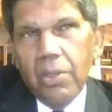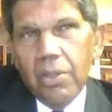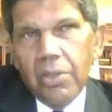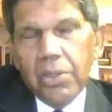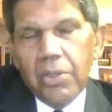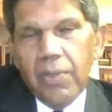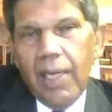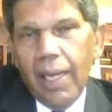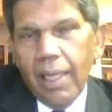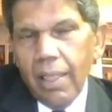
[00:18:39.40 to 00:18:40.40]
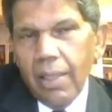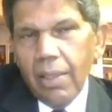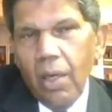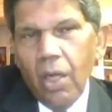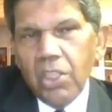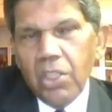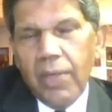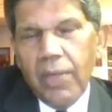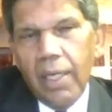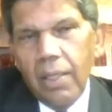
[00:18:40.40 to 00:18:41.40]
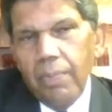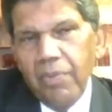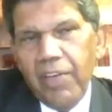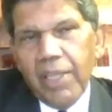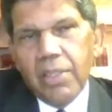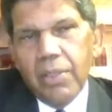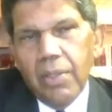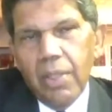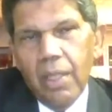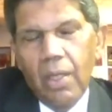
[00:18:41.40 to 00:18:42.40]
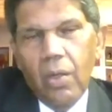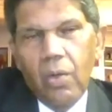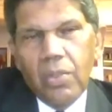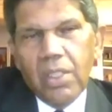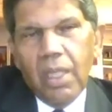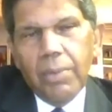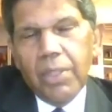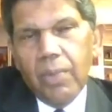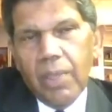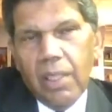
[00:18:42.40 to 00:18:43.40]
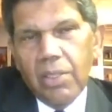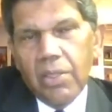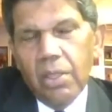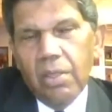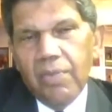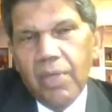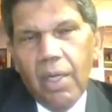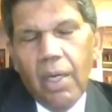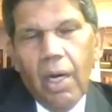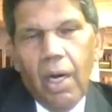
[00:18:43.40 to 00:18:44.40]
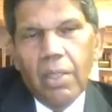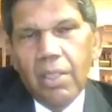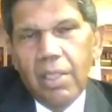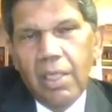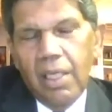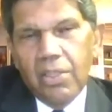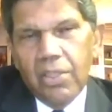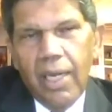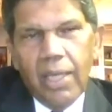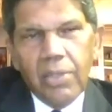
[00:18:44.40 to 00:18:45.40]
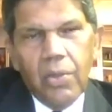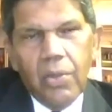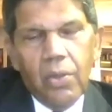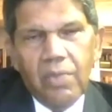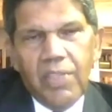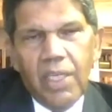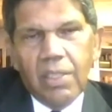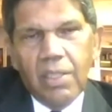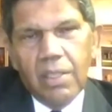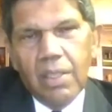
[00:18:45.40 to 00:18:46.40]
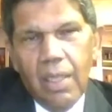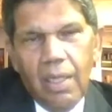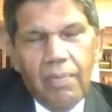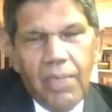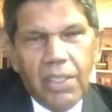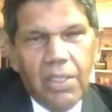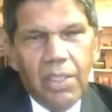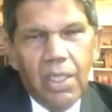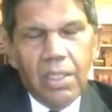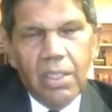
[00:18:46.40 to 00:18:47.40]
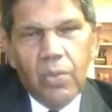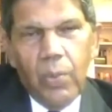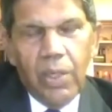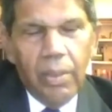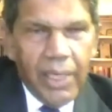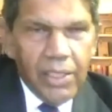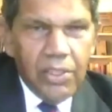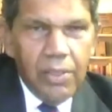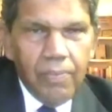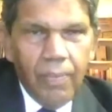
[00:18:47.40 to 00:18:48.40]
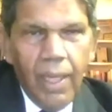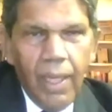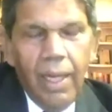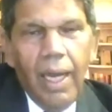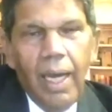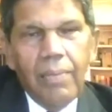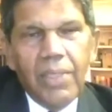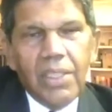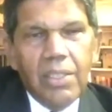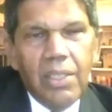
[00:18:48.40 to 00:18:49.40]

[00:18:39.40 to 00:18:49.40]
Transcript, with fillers: Sri Lankan Australian professor who subsequently served on the International Court of Justice, Mr. Justice Weeramantry. And Mr.